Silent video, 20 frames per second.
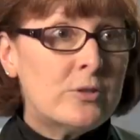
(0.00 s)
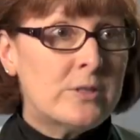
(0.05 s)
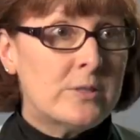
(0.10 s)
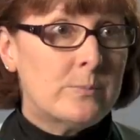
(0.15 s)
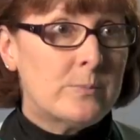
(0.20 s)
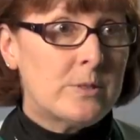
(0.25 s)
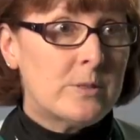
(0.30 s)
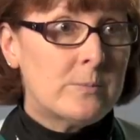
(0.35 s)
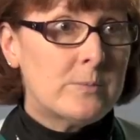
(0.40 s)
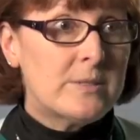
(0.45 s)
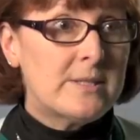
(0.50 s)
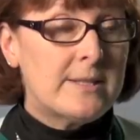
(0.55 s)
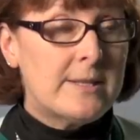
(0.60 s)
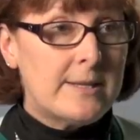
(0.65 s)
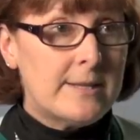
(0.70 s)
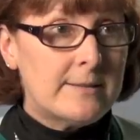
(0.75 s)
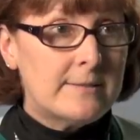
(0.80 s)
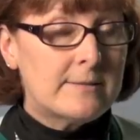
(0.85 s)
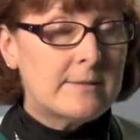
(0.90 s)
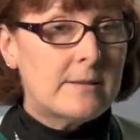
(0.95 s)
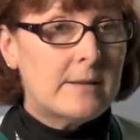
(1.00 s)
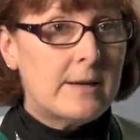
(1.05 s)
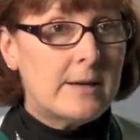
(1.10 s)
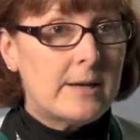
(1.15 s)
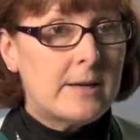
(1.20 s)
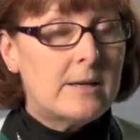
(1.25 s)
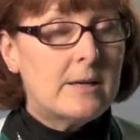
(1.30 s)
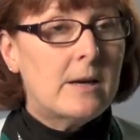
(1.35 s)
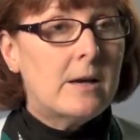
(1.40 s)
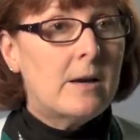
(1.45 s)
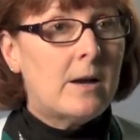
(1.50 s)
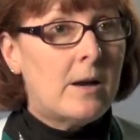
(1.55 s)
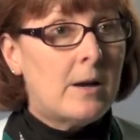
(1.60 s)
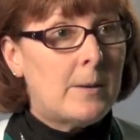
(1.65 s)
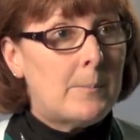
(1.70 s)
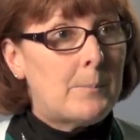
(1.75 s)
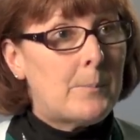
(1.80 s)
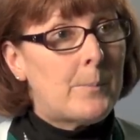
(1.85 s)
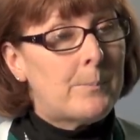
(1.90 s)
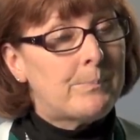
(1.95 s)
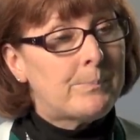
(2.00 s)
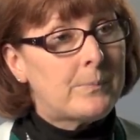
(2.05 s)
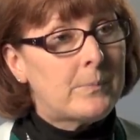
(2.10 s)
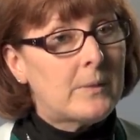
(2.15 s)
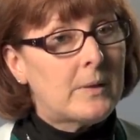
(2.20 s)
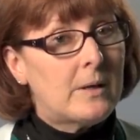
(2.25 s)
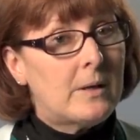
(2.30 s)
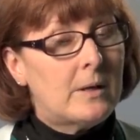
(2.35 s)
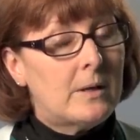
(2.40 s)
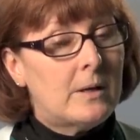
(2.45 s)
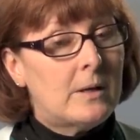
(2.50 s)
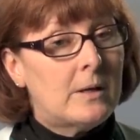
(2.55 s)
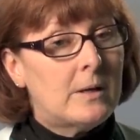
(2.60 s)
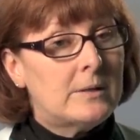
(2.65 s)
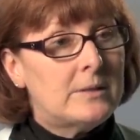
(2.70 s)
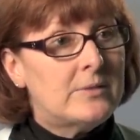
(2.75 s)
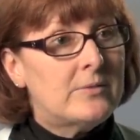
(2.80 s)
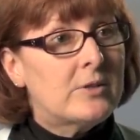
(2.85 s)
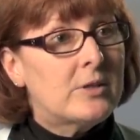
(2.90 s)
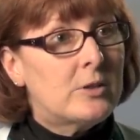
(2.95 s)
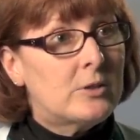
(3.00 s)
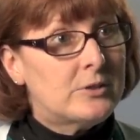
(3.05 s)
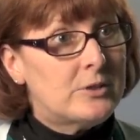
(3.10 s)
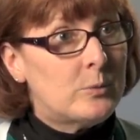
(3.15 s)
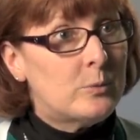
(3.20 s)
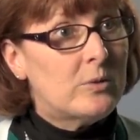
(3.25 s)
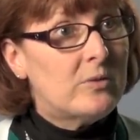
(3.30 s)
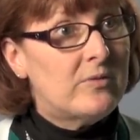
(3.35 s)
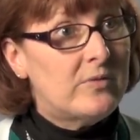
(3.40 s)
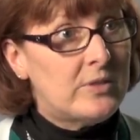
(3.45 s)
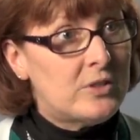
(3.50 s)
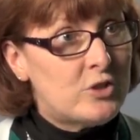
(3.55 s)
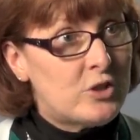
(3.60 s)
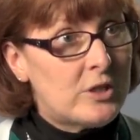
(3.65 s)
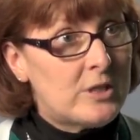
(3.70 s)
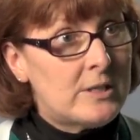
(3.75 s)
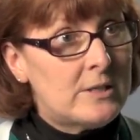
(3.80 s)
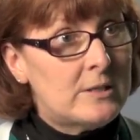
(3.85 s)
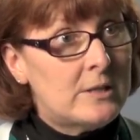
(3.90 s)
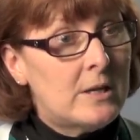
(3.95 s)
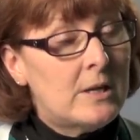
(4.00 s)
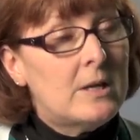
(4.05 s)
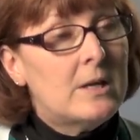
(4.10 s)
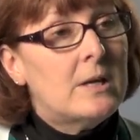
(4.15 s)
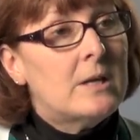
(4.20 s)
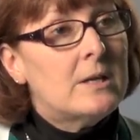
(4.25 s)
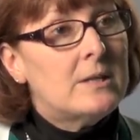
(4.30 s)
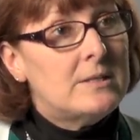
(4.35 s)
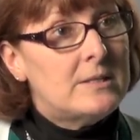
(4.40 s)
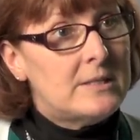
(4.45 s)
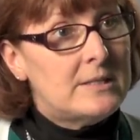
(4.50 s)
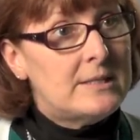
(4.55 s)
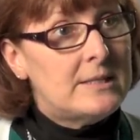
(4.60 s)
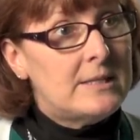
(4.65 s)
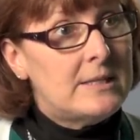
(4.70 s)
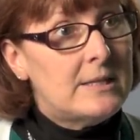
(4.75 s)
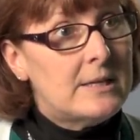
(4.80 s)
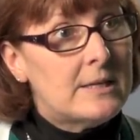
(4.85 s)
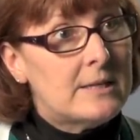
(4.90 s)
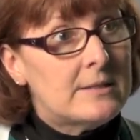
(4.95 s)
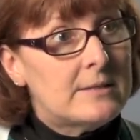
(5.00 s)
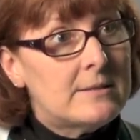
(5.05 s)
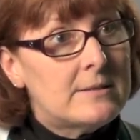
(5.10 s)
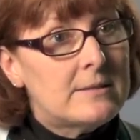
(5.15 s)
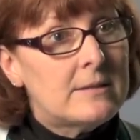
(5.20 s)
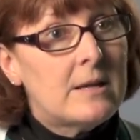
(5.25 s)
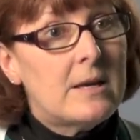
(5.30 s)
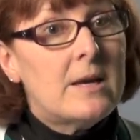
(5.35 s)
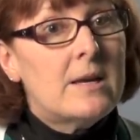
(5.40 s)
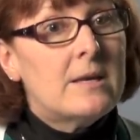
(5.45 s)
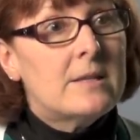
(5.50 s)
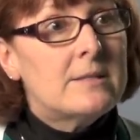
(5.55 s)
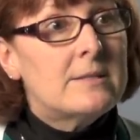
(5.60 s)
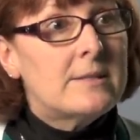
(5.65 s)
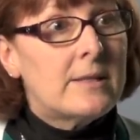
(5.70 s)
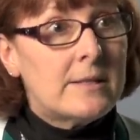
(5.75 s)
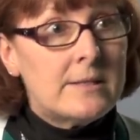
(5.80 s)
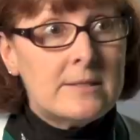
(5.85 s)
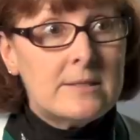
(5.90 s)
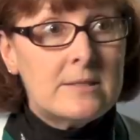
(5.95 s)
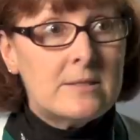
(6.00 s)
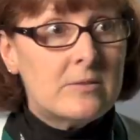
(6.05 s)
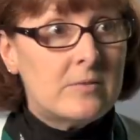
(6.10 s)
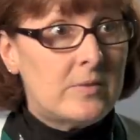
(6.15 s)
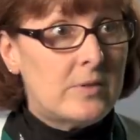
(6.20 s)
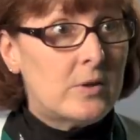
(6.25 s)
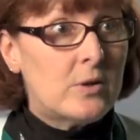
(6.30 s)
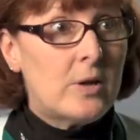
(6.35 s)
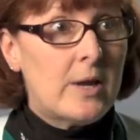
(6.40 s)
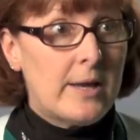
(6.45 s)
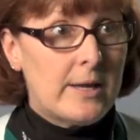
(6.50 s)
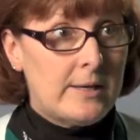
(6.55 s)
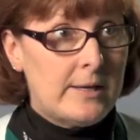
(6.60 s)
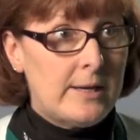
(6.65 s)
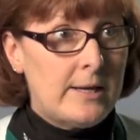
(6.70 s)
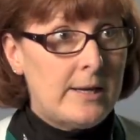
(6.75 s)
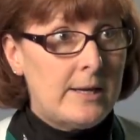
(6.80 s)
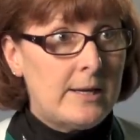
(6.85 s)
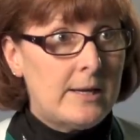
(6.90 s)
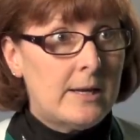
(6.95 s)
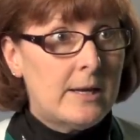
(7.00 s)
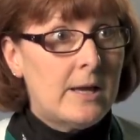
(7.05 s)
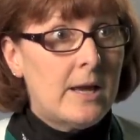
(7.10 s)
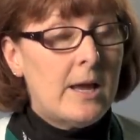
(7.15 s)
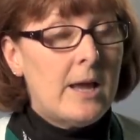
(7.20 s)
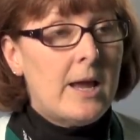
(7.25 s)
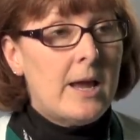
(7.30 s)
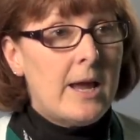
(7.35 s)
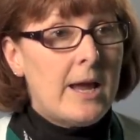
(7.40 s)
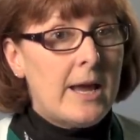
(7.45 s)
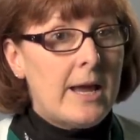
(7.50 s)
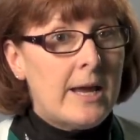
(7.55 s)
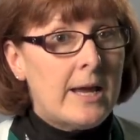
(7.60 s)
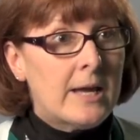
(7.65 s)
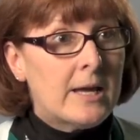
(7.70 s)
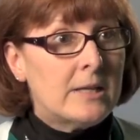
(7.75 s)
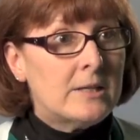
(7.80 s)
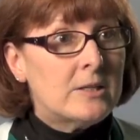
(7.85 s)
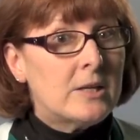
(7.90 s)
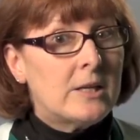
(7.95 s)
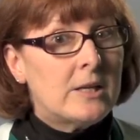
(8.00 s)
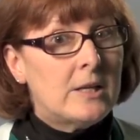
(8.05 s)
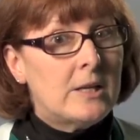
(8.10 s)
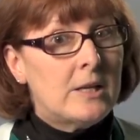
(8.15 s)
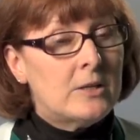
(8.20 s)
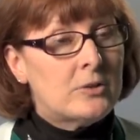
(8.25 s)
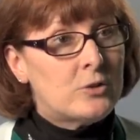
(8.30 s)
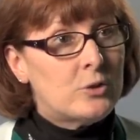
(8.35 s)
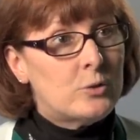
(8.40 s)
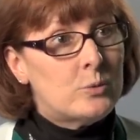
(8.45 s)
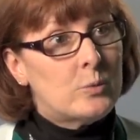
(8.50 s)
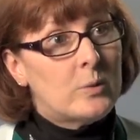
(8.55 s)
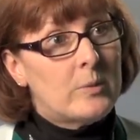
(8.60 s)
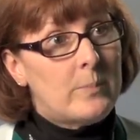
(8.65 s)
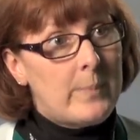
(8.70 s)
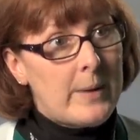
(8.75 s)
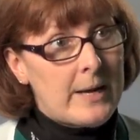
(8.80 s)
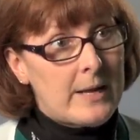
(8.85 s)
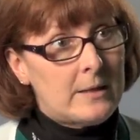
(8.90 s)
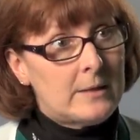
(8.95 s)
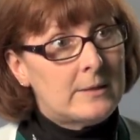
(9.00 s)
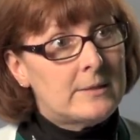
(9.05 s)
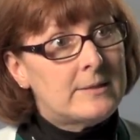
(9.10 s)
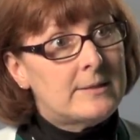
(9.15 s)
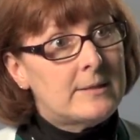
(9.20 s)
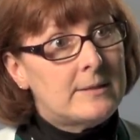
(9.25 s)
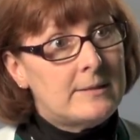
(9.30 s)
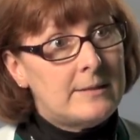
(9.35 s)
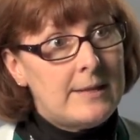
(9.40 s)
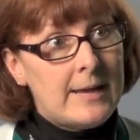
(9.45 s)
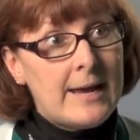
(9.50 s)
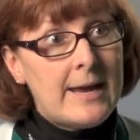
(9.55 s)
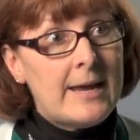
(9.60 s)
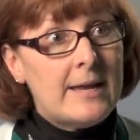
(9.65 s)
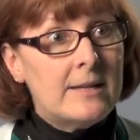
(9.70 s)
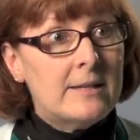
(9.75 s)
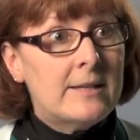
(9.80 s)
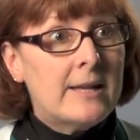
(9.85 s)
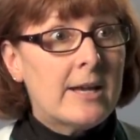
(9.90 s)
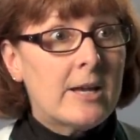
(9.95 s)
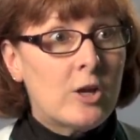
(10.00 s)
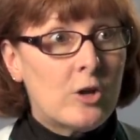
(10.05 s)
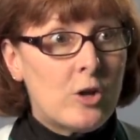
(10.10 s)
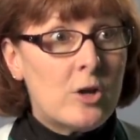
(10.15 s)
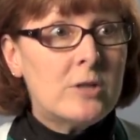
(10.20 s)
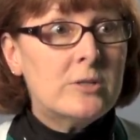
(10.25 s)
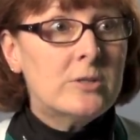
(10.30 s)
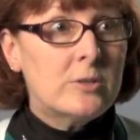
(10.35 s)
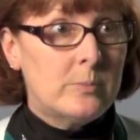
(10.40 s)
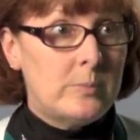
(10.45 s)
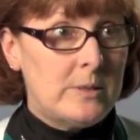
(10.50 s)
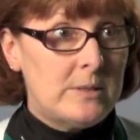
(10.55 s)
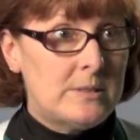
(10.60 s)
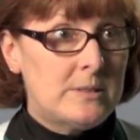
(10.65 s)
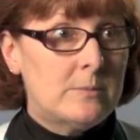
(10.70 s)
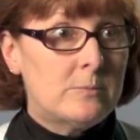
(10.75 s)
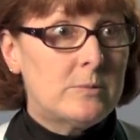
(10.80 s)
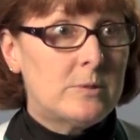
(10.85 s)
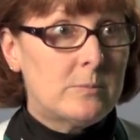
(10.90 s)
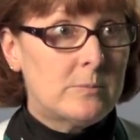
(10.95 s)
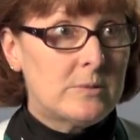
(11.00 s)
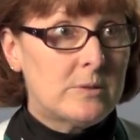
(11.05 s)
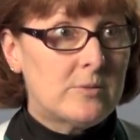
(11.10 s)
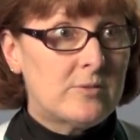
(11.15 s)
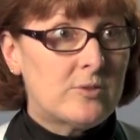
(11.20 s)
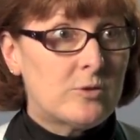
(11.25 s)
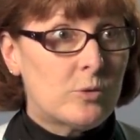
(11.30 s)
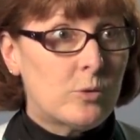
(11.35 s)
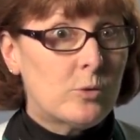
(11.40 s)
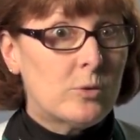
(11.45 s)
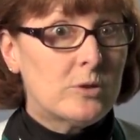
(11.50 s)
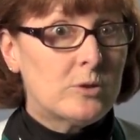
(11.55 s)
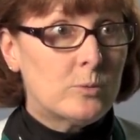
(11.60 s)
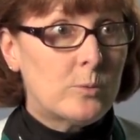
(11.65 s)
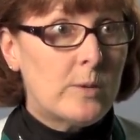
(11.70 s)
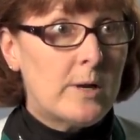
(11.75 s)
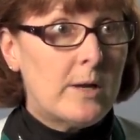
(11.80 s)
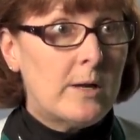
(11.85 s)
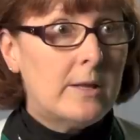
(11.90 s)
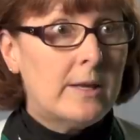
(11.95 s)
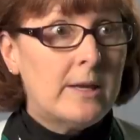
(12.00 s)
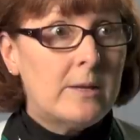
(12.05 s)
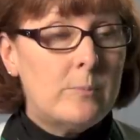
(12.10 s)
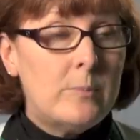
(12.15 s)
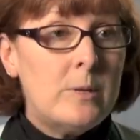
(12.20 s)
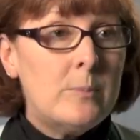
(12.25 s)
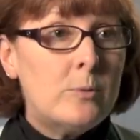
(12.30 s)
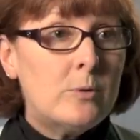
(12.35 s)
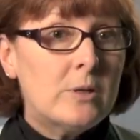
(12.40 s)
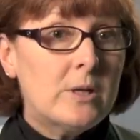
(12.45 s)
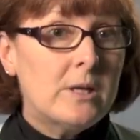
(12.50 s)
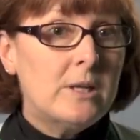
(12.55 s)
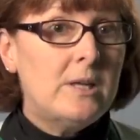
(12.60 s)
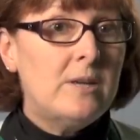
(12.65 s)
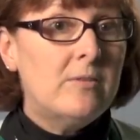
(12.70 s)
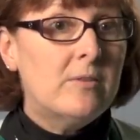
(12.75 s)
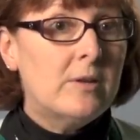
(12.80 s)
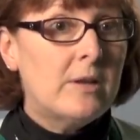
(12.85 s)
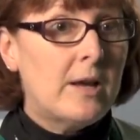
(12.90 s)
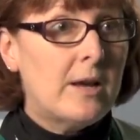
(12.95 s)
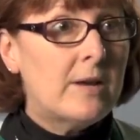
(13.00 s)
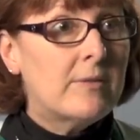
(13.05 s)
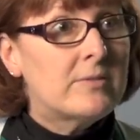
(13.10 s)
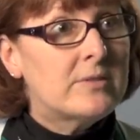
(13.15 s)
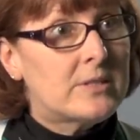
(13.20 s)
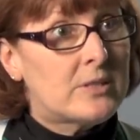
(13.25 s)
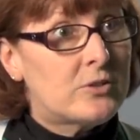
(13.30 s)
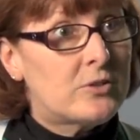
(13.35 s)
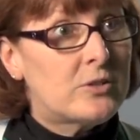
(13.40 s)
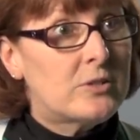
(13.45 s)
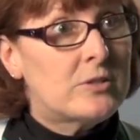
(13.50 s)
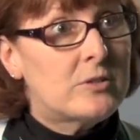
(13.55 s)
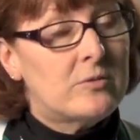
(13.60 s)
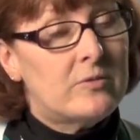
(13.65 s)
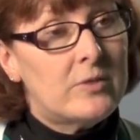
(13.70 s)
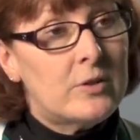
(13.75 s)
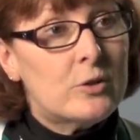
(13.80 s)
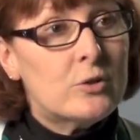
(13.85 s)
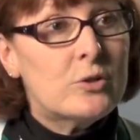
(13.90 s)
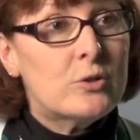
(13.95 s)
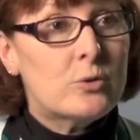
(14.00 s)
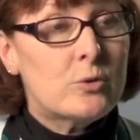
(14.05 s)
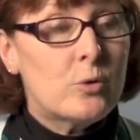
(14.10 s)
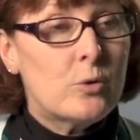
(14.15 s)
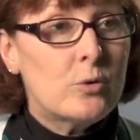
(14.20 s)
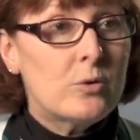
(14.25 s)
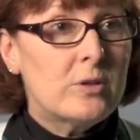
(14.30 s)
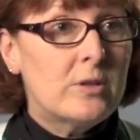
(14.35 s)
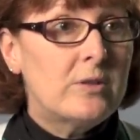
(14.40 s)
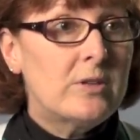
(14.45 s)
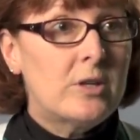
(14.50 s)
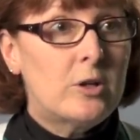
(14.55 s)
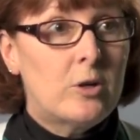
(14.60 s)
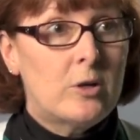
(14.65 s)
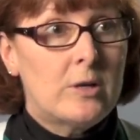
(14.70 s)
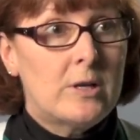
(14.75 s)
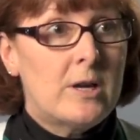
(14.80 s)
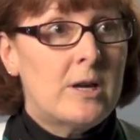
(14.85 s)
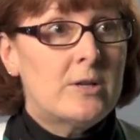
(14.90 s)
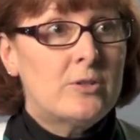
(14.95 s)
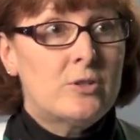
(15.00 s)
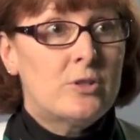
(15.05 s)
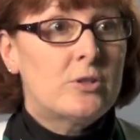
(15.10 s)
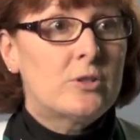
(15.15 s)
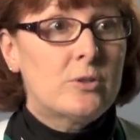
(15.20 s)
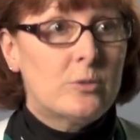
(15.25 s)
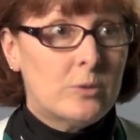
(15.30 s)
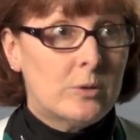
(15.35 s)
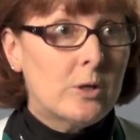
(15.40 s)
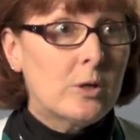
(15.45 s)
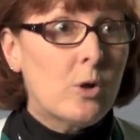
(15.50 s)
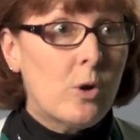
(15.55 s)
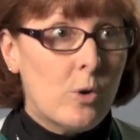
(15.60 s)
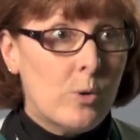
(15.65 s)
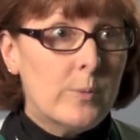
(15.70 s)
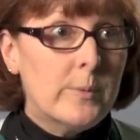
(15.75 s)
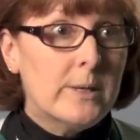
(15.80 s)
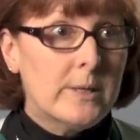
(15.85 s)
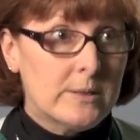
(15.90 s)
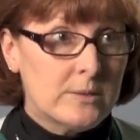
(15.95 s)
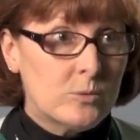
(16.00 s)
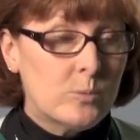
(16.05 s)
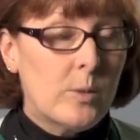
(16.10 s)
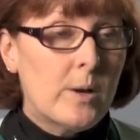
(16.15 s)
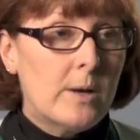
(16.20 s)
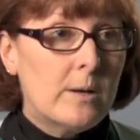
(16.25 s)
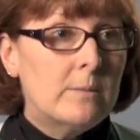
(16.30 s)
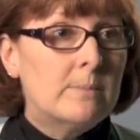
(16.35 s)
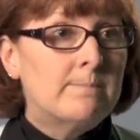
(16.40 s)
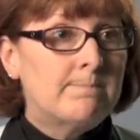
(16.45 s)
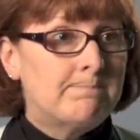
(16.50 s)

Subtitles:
symptoms, things like difficulty with vision, dizziness, sudden severe headache, and issues with balance and gait that can also be symptoms of stroke as well. And people can even have such a severe stroke that they're unconscious or in a coma as well.